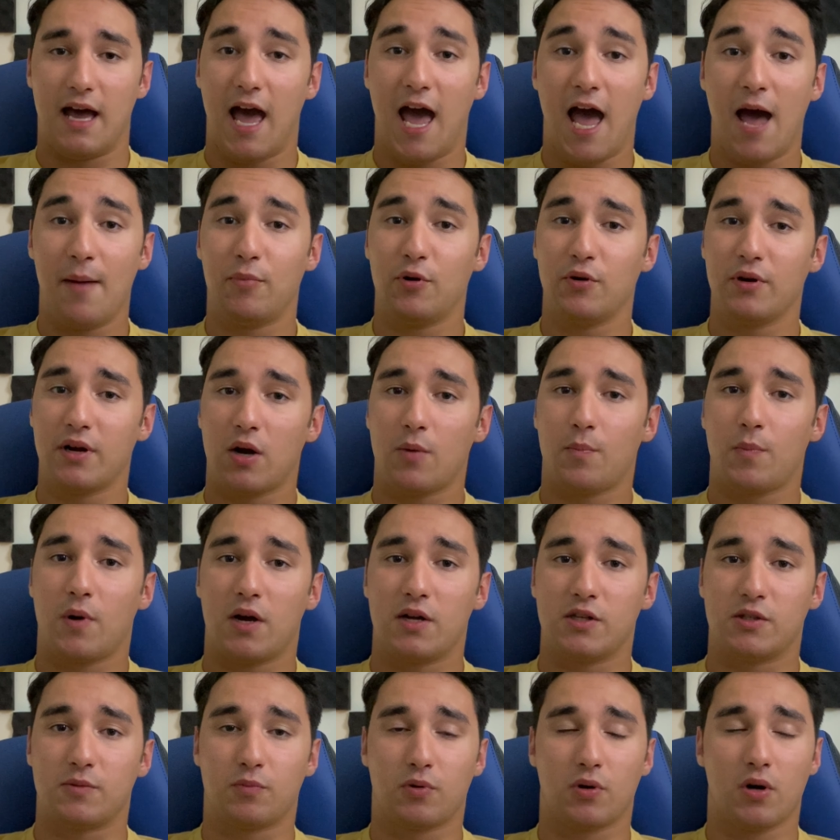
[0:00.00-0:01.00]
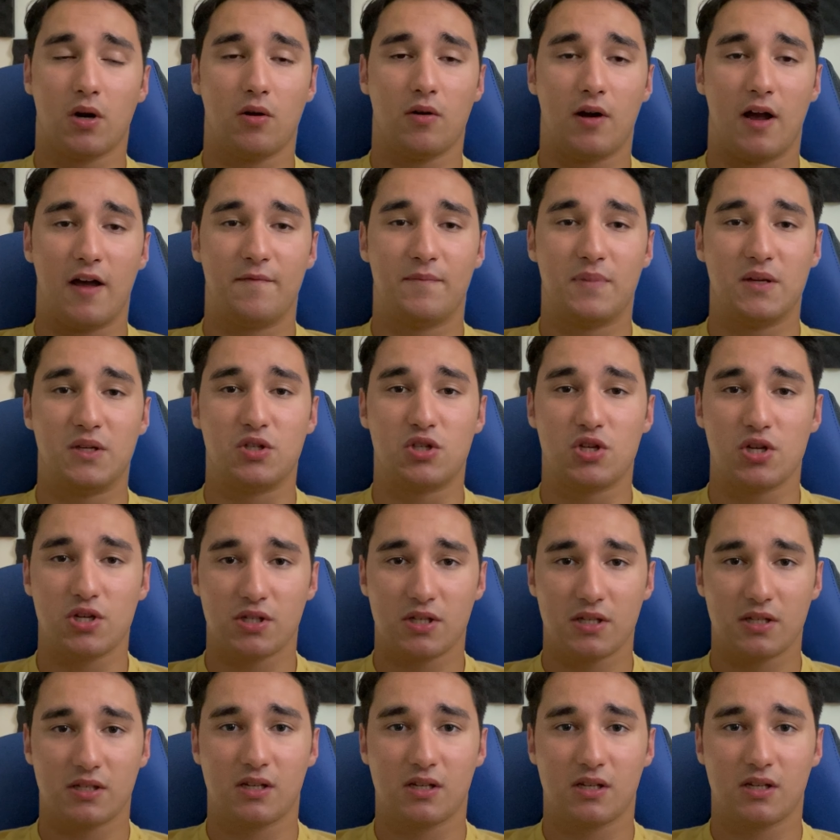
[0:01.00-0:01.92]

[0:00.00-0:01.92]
Apple AirPods Pro have been just as